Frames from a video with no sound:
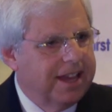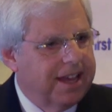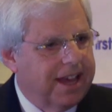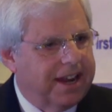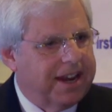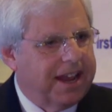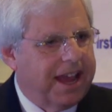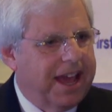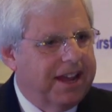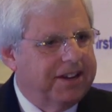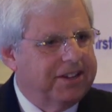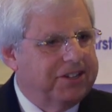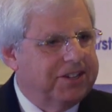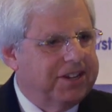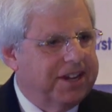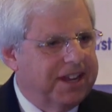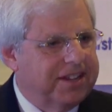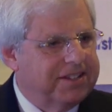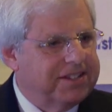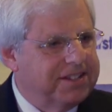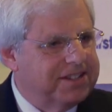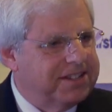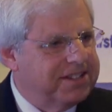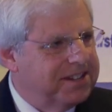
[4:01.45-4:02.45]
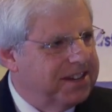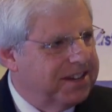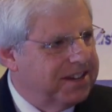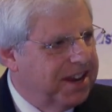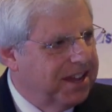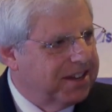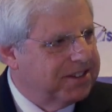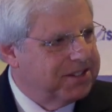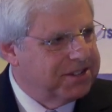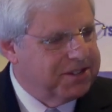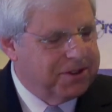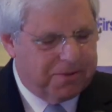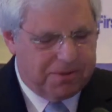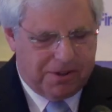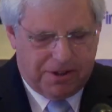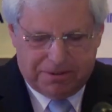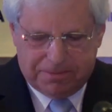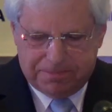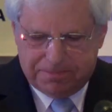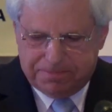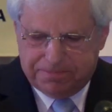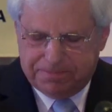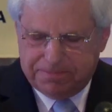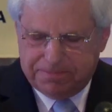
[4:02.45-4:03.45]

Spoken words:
And I had a chance to sit next to her.